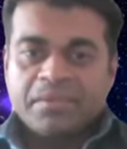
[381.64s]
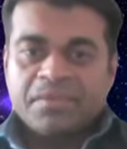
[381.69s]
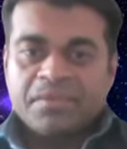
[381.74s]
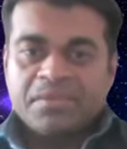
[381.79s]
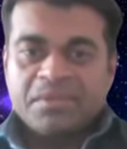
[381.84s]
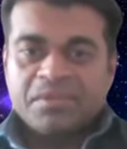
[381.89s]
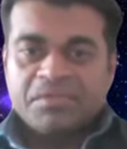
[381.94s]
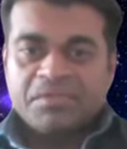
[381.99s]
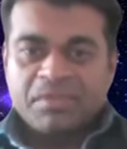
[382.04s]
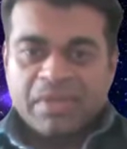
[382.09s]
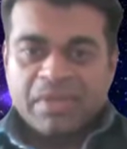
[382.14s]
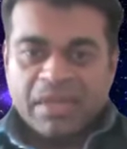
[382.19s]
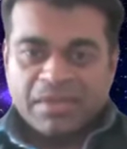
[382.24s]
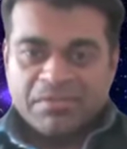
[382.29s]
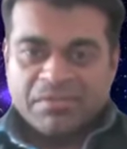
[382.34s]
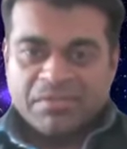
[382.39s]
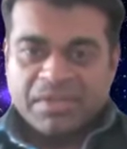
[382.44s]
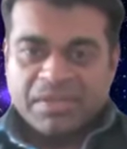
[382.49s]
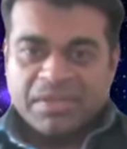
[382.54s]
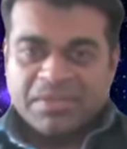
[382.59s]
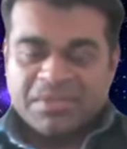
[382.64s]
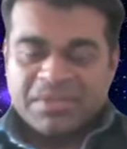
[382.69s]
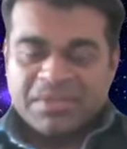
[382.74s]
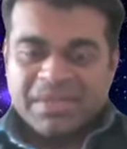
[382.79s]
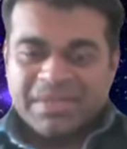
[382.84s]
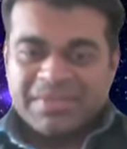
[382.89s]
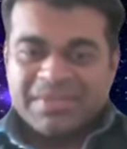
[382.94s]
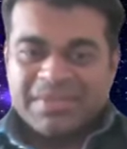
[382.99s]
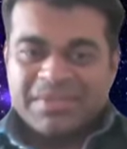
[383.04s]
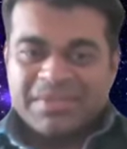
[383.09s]
So if you like videos
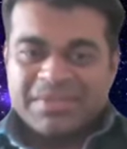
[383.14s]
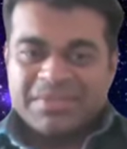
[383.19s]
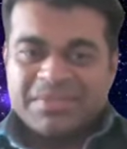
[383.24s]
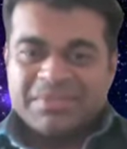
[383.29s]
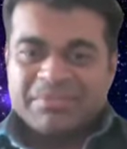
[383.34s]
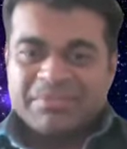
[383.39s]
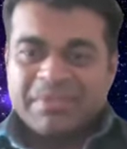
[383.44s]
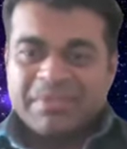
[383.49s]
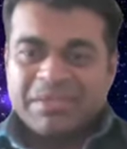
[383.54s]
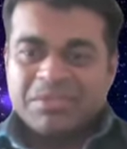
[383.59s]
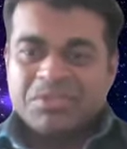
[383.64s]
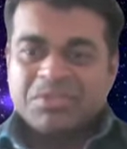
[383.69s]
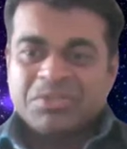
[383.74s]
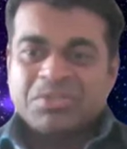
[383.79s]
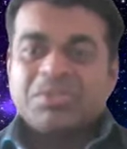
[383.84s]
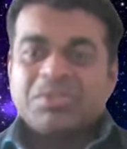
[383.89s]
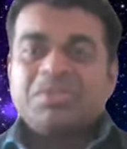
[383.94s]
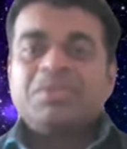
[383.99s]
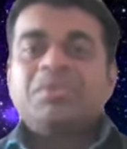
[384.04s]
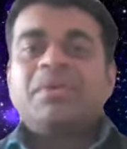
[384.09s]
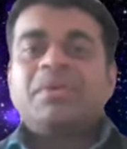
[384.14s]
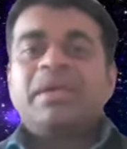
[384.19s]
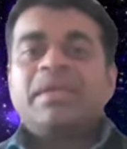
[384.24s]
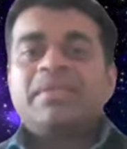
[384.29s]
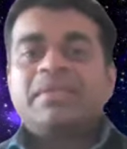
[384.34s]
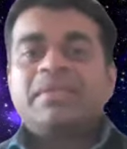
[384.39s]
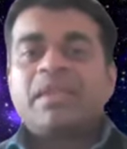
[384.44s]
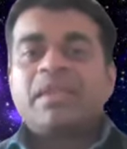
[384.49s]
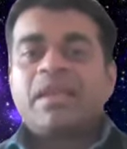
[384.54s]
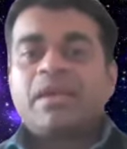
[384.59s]
like this, make sure you
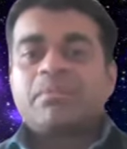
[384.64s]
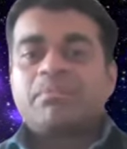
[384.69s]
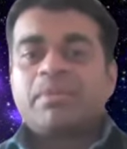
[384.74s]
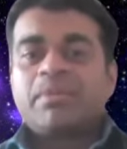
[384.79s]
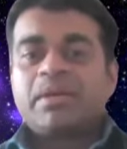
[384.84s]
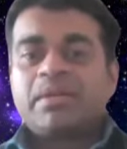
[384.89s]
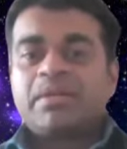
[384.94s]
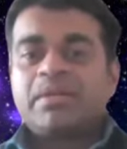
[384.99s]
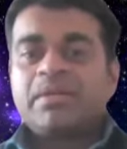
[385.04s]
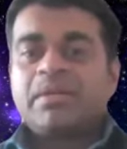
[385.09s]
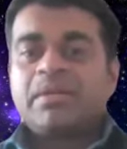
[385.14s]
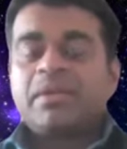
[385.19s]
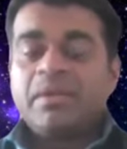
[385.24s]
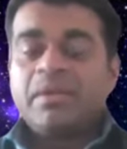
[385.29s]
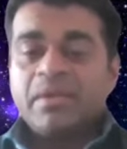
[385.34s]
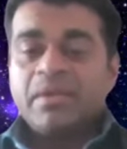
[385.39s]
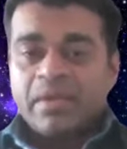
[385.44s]
hit the like button